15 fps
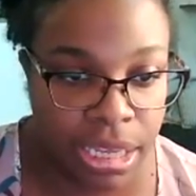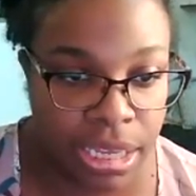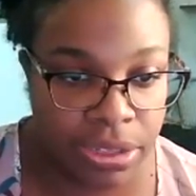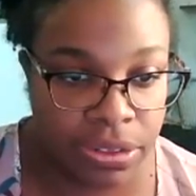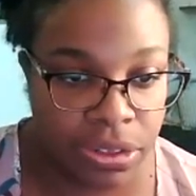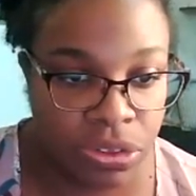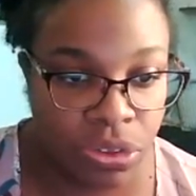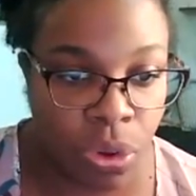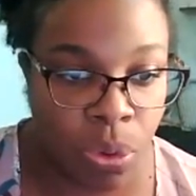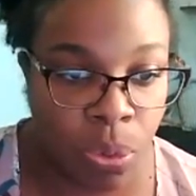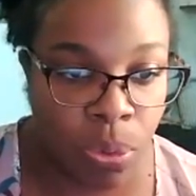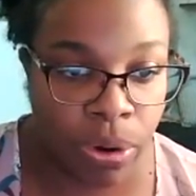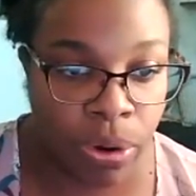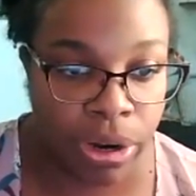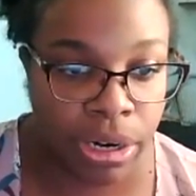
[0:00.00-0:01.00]
he says
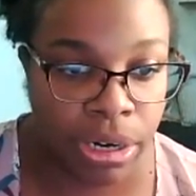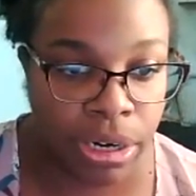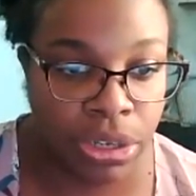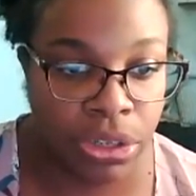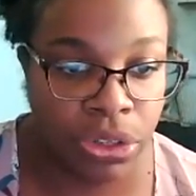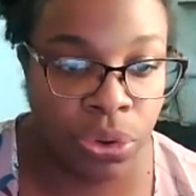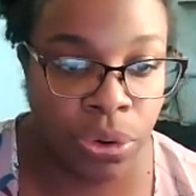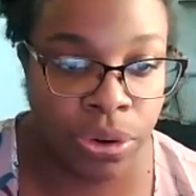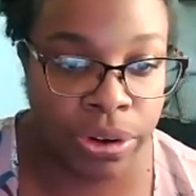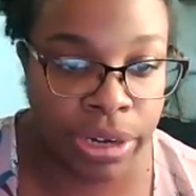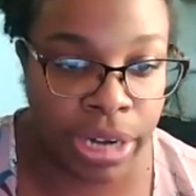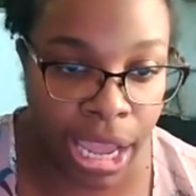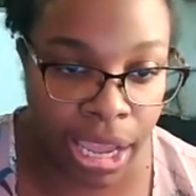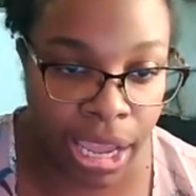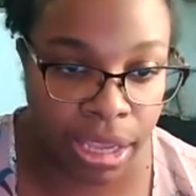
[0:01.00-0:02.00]
or your
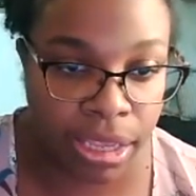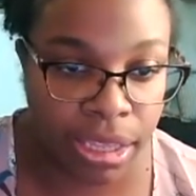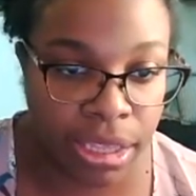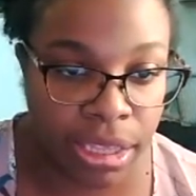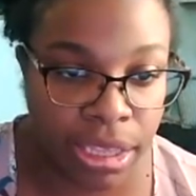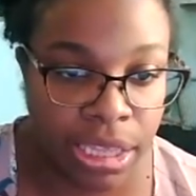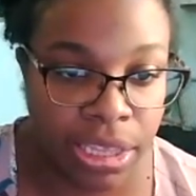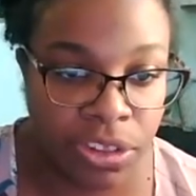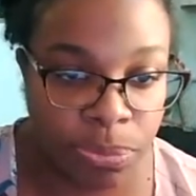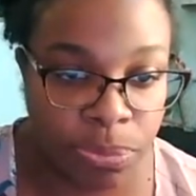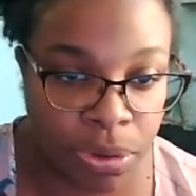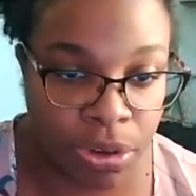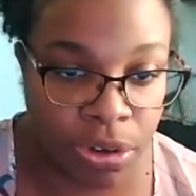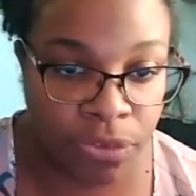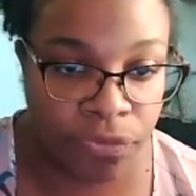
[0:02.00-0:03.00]
neck is
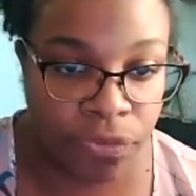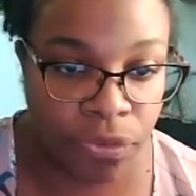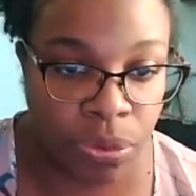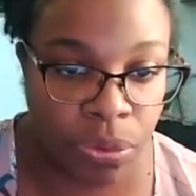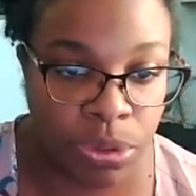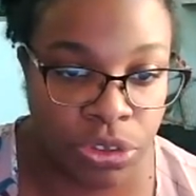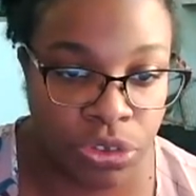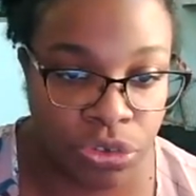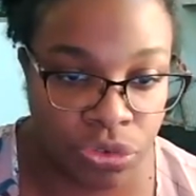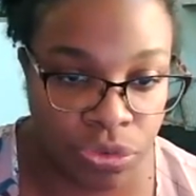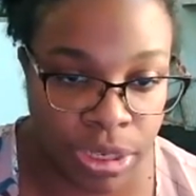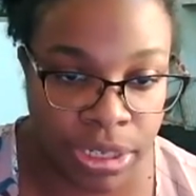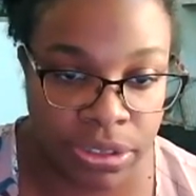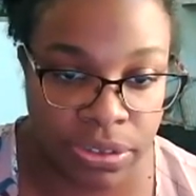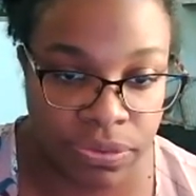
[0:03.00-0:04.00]
beautiful with
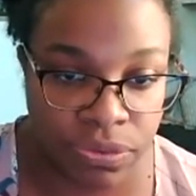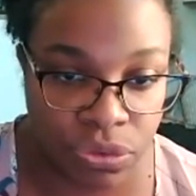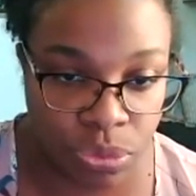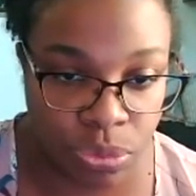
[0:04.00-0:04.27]
strings of